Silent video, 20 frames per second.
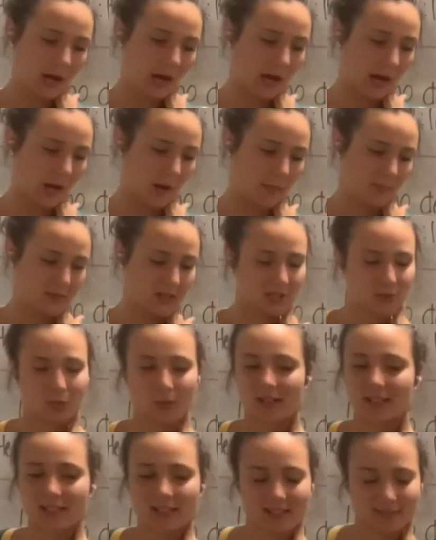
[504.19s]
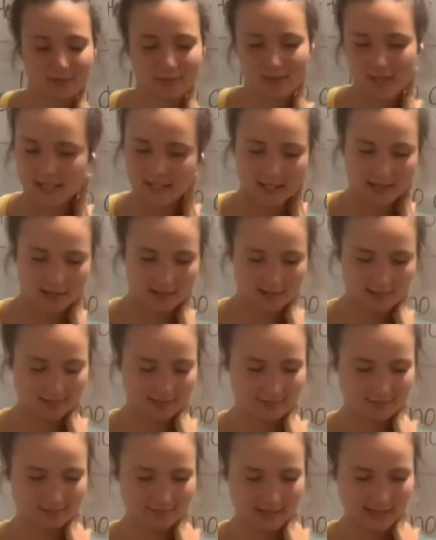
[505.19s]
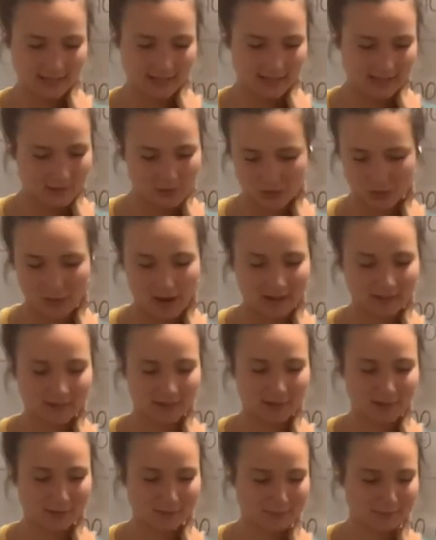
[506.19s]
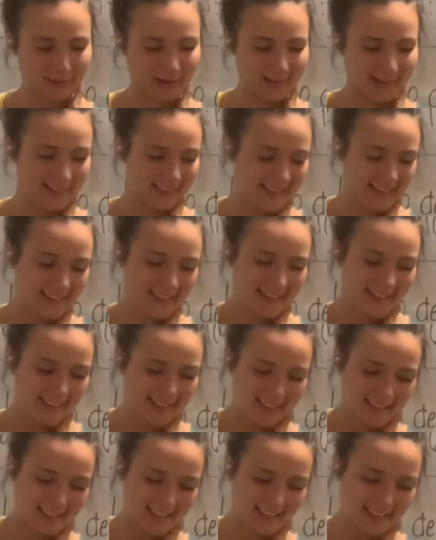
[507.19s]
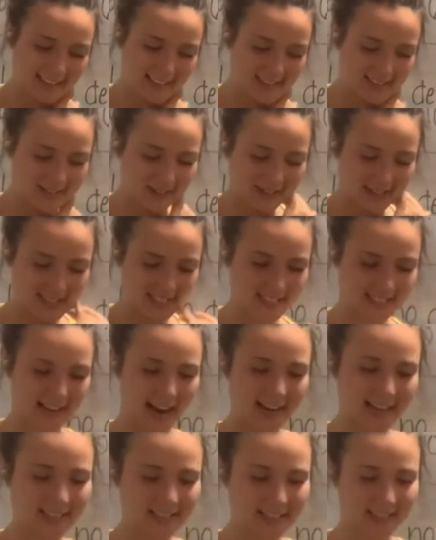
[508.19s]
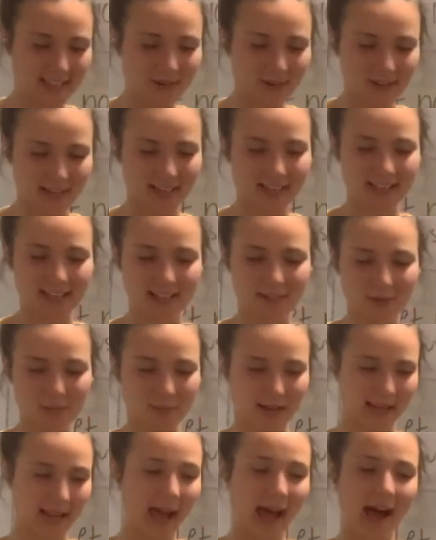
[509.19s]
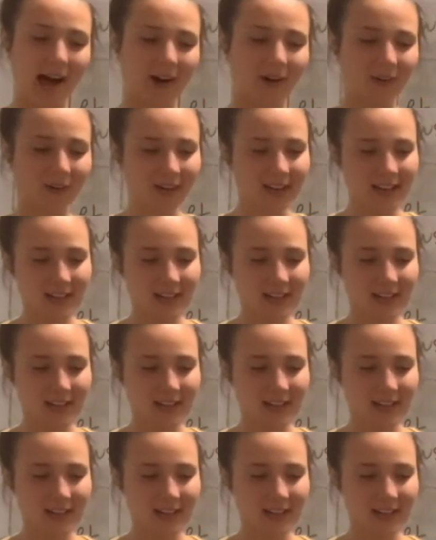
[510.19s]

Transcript: Um, this wasn't recent, it was a while ago, but he, so they decided that they were gonna give him a cow.